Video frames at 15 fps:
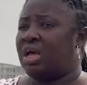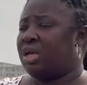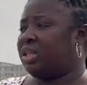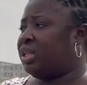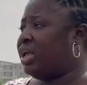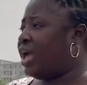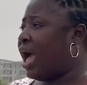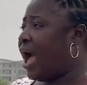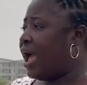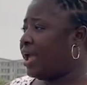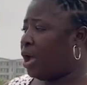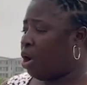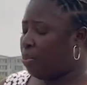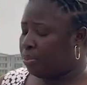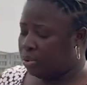day
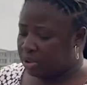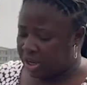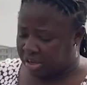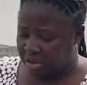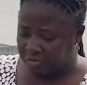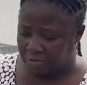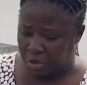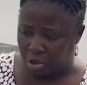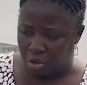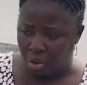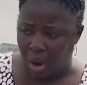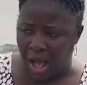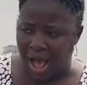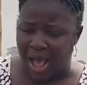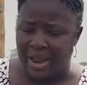I uploaded the video,
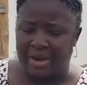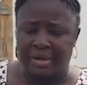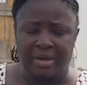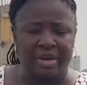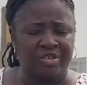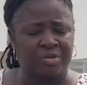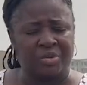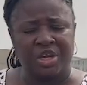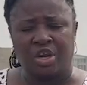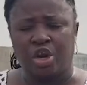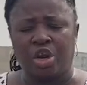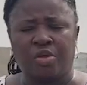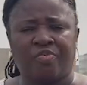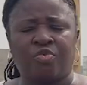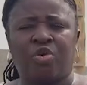and there's been a
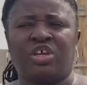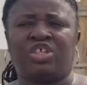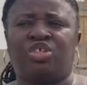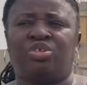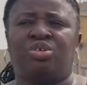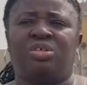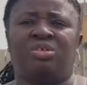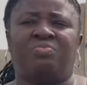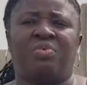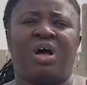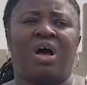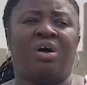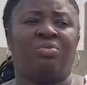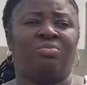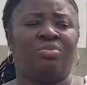lot of questions
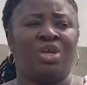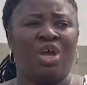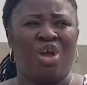around